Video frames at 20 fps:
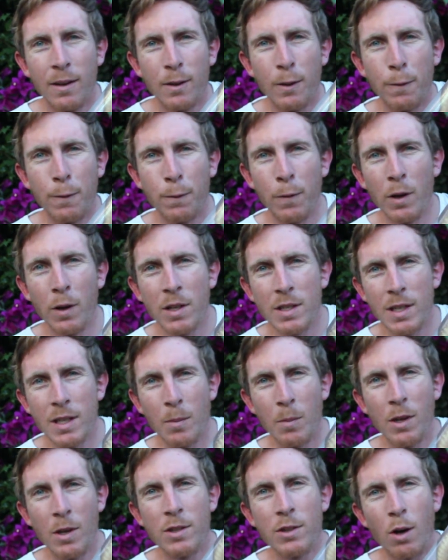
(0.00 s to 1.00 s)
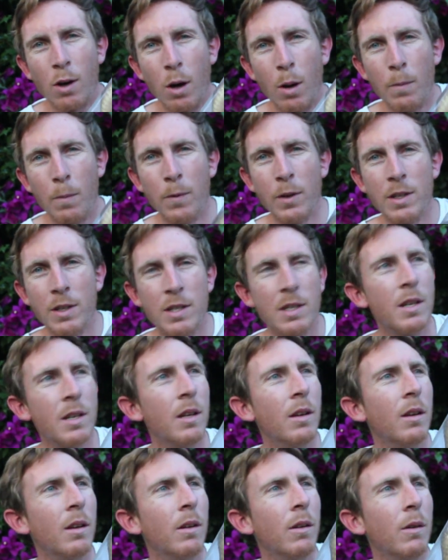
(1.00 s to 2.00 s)
The first and most obvious
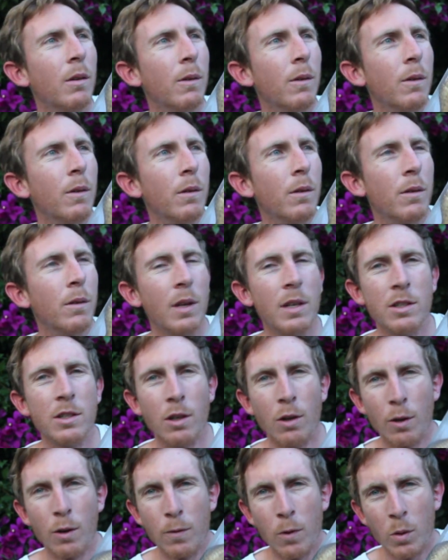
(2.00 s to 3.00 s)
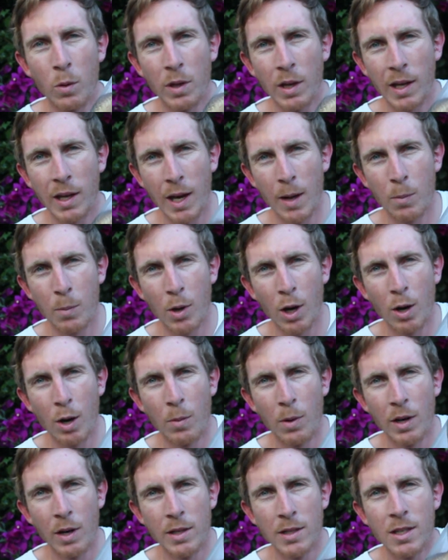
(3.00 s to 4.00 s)
thing to look for with a Cape
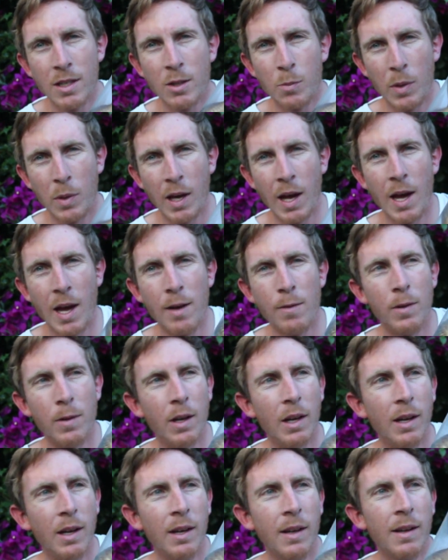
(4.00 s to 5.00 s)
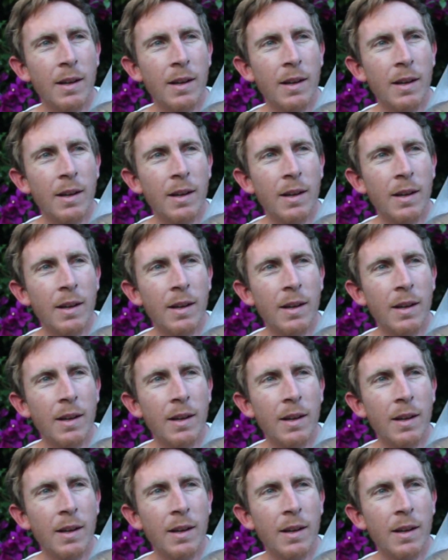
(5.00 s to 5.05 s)
Cobra is its behavior.